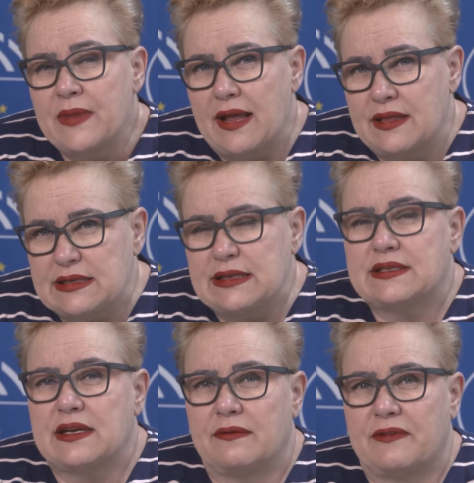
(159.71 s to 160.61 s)
And this is
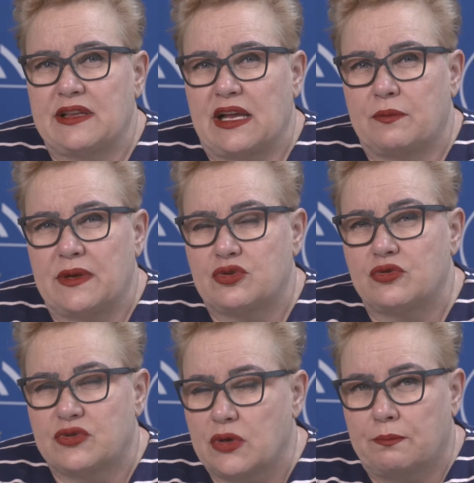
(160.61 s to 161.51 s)
something that we
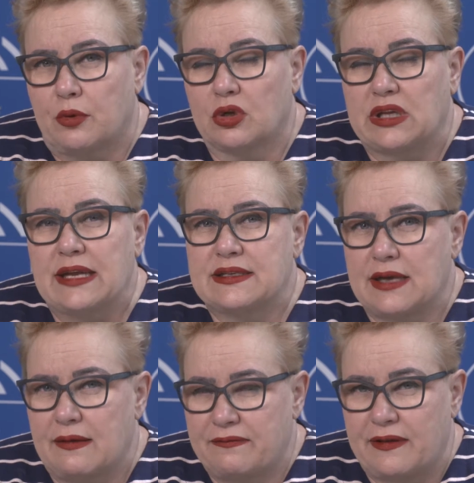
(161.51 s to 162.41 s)
should support and
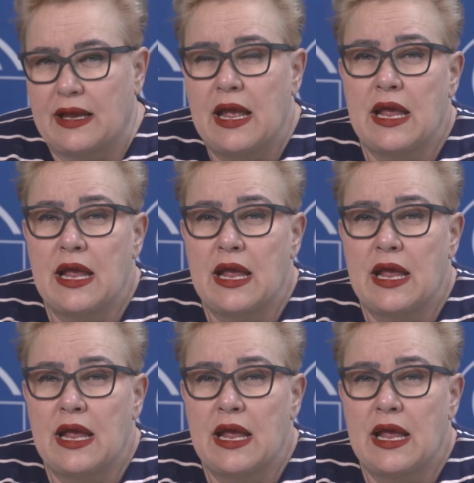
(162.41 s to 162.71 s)
something